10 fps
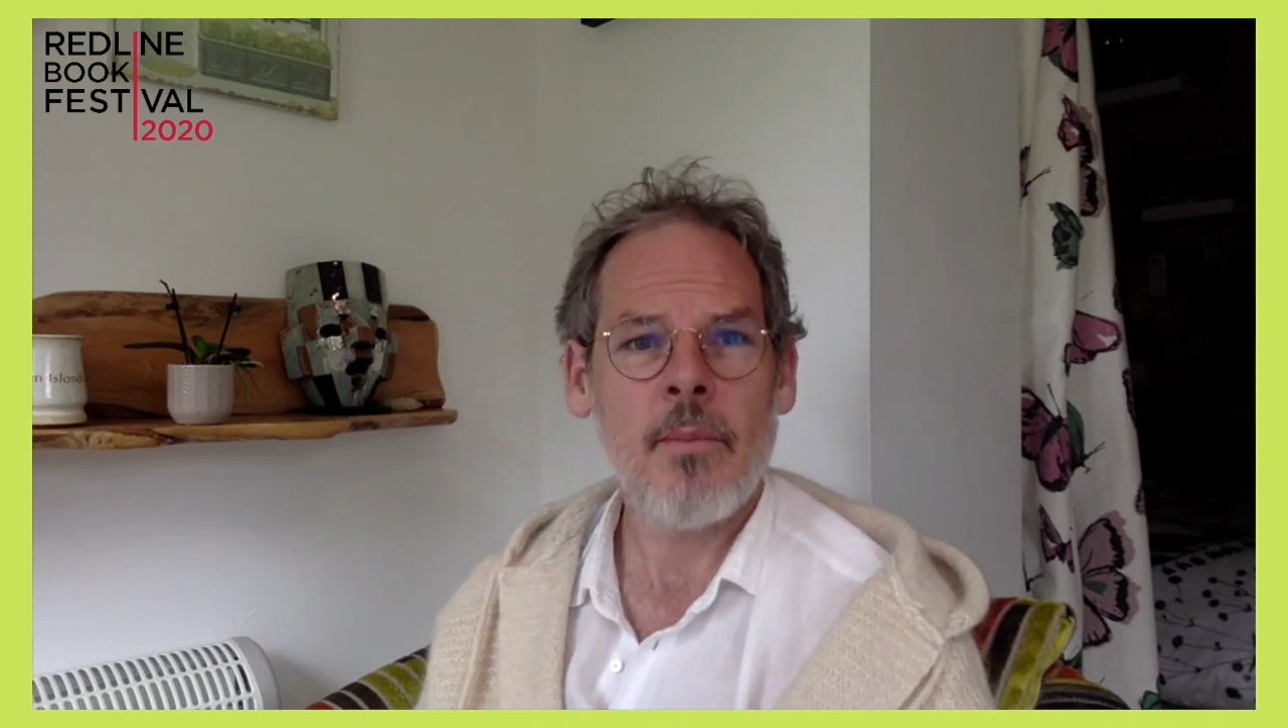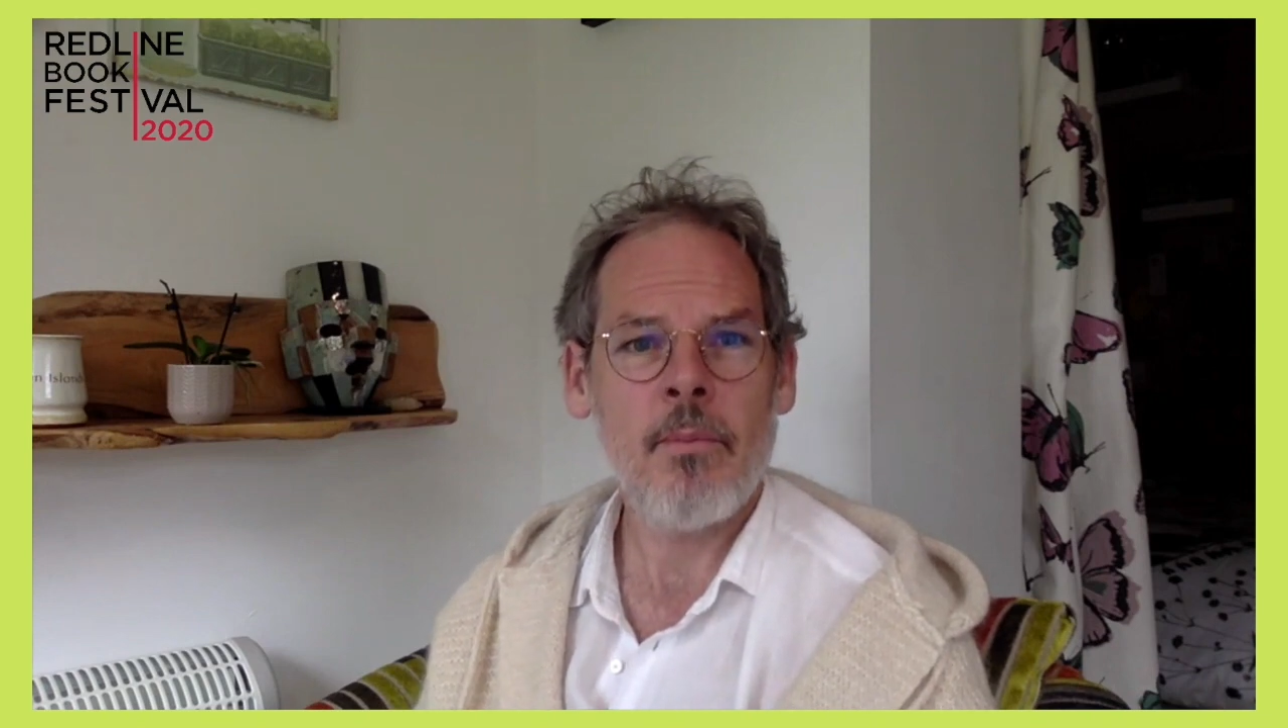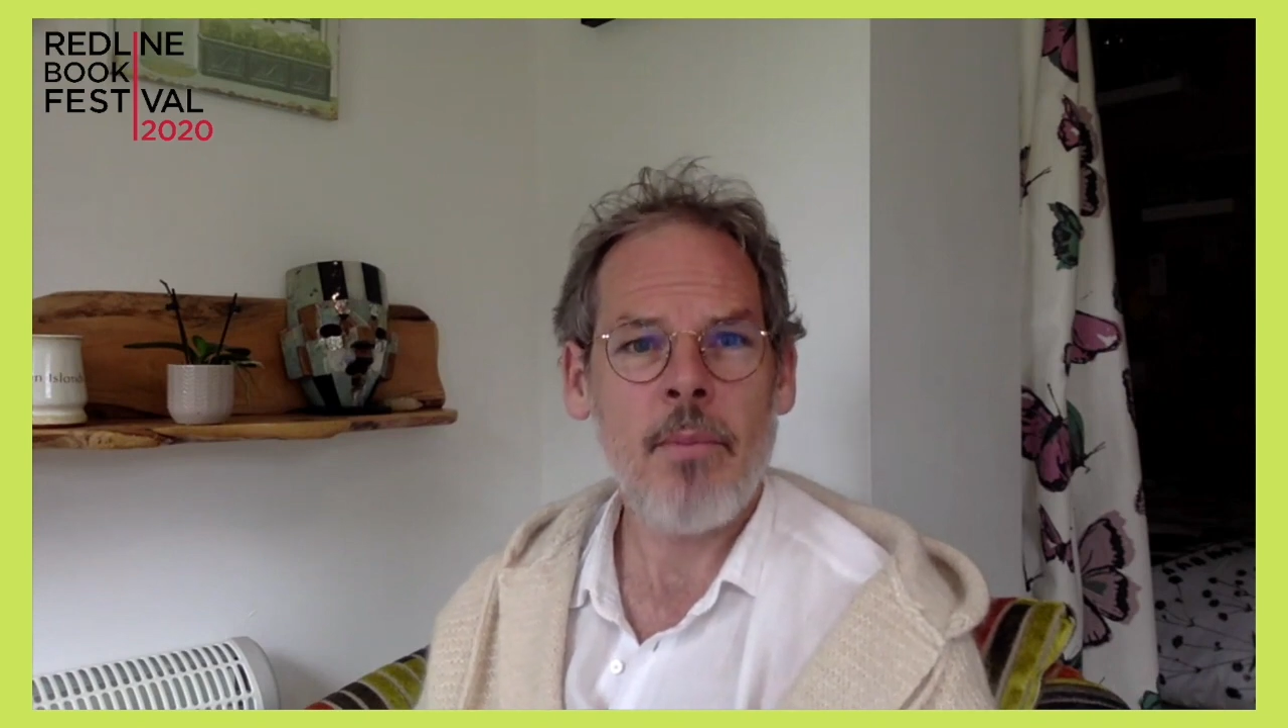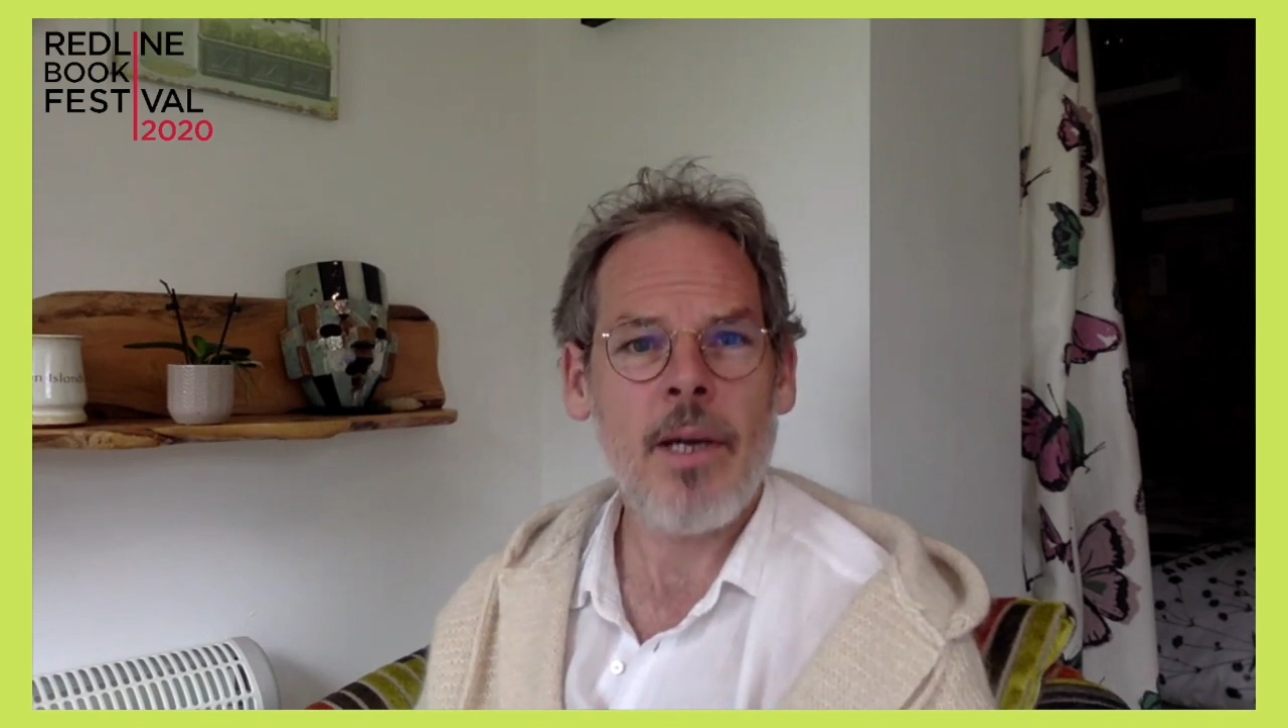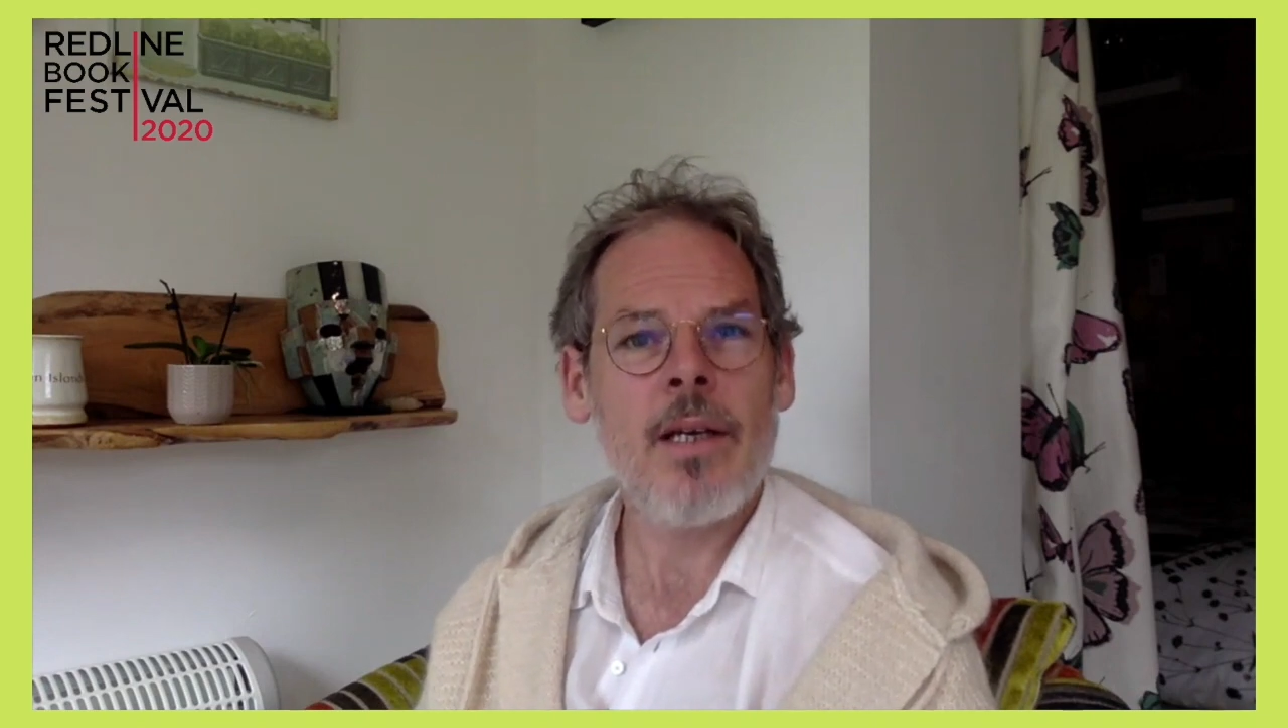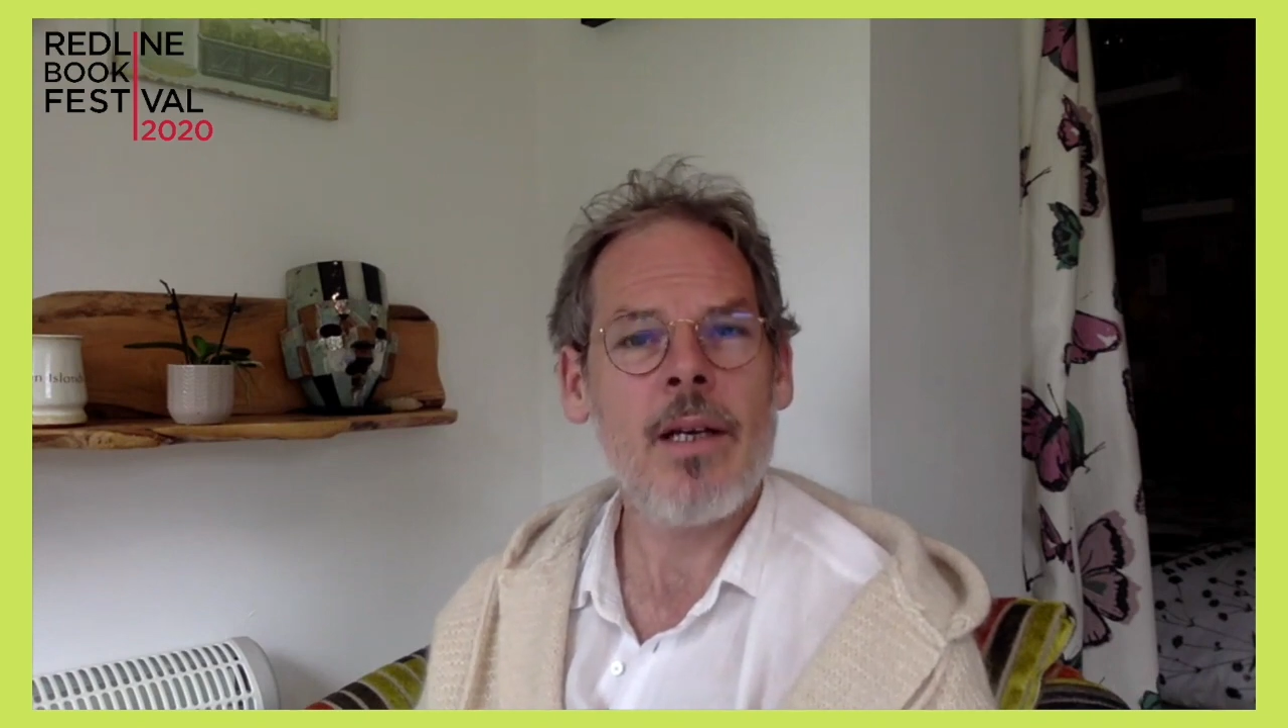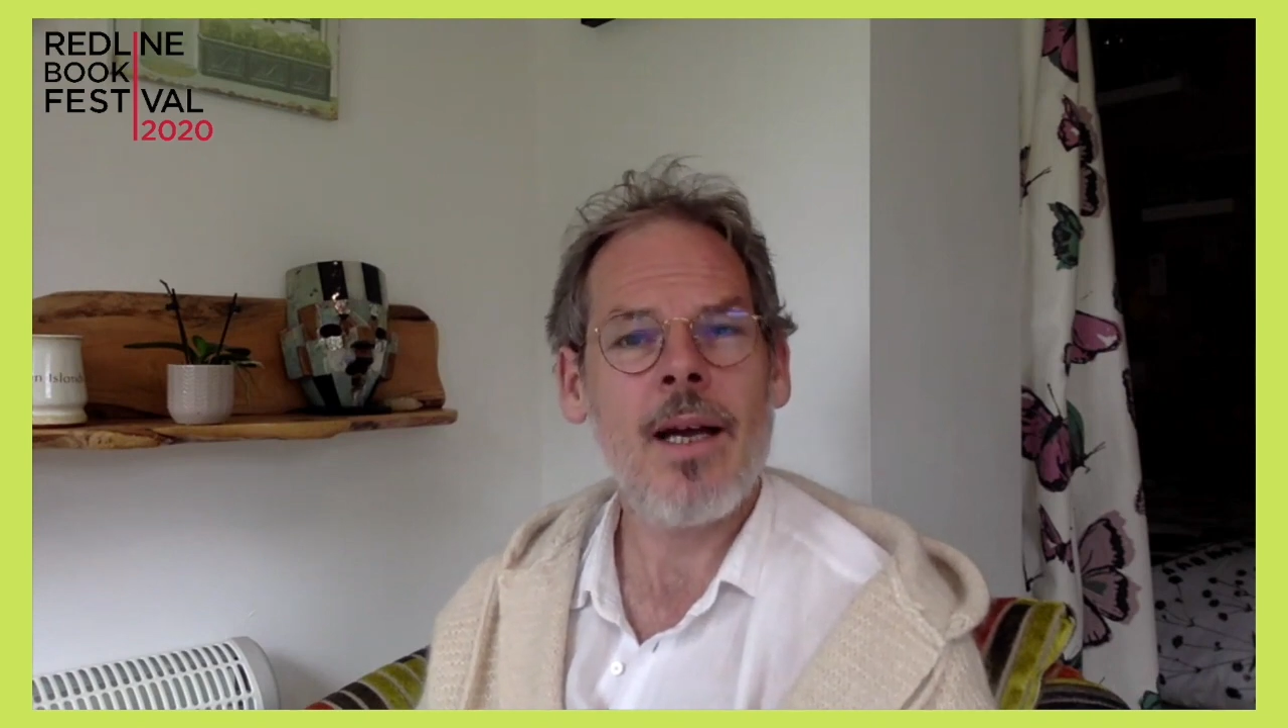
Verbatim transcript: Michael